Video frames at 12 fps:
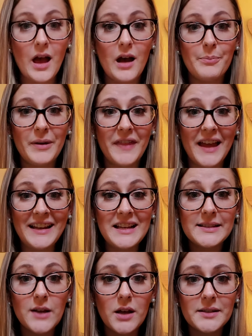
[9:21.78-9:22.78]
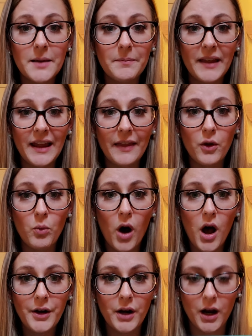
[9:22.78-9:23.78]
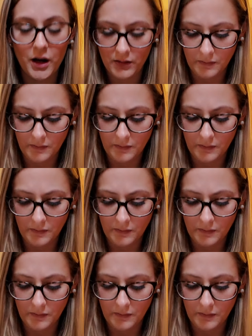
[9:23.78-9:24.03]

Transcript: But then he saw something in the water,